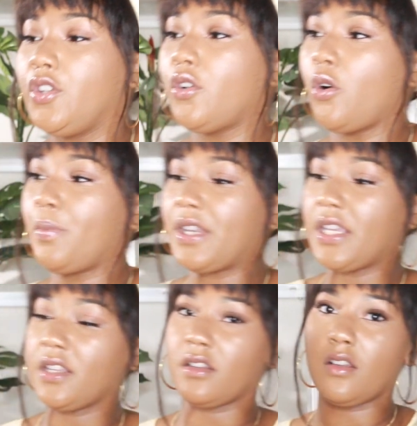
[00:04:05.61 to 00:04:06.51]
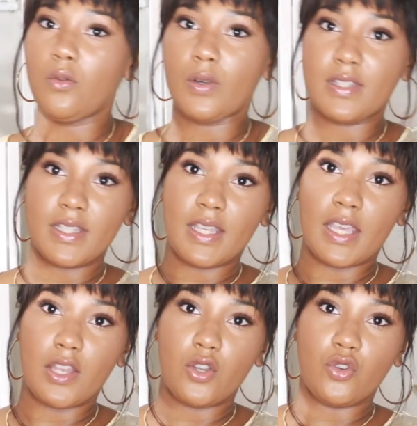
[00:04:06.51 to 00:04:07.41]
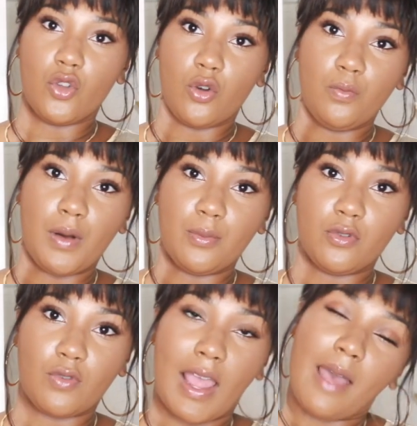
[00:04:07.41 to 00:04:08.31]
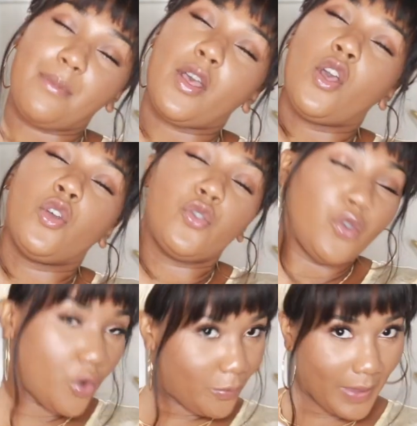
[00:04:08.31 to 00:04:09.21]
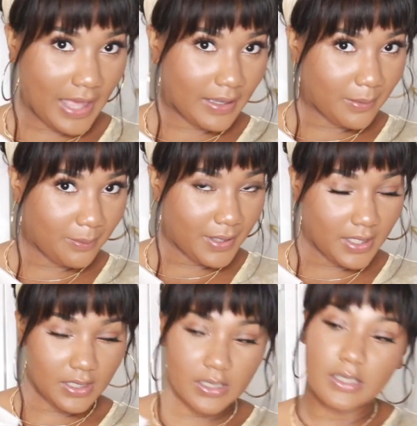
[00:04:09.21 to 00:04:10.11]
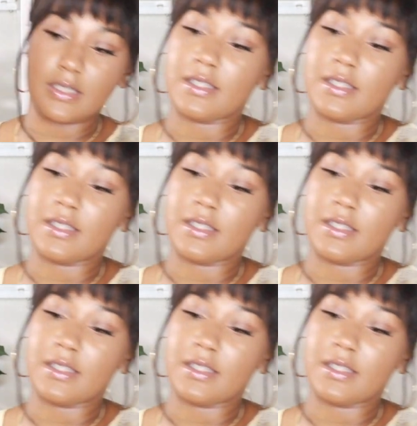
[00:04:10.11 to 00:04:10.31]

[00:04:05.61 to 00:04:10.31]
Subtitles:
you open it, once again, no bubble wrap, no packing peanuts,